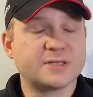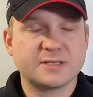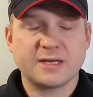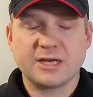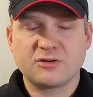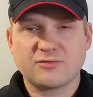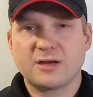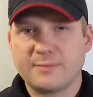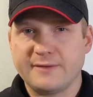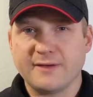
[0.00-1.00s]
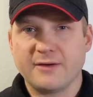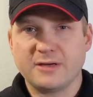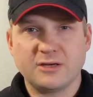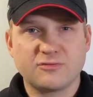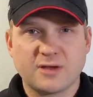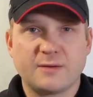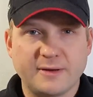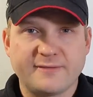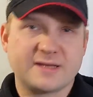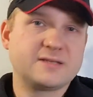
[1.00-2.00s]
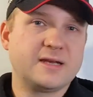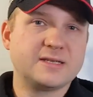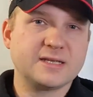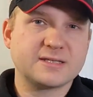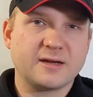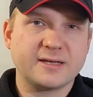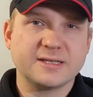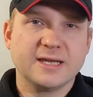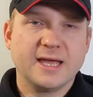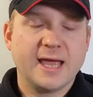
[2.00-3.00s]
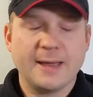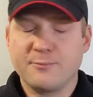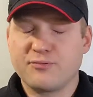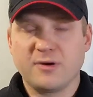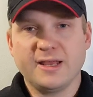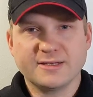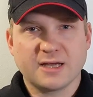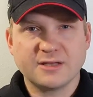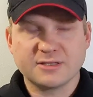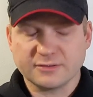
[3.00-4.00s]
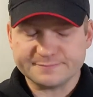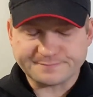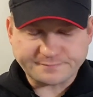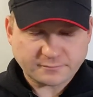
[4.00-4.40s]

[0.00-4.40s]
So it's an incredibly varied, incredibly fascinating site, and brilliant to hunt on.